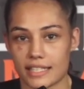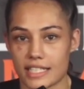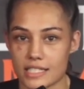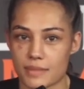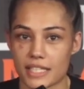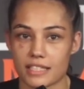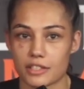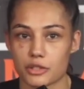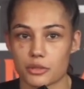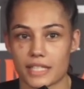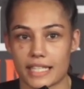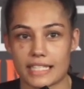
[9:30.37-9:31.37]
let's make it a
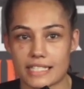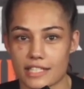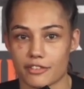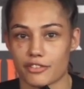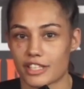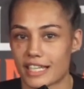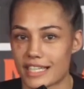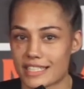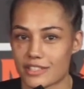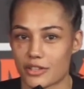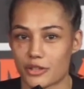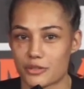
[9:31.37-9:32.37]
little bit easier for the guys
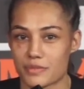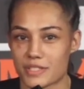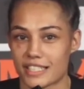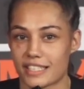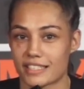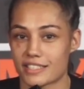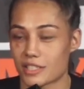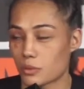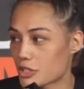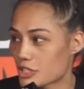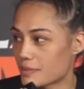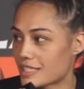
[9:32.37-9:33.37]
at home to
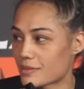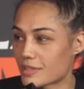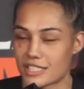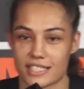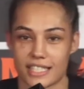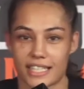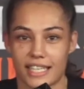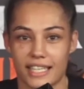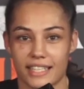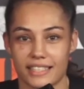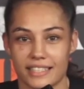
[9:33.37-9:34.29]
watch me as much as I can.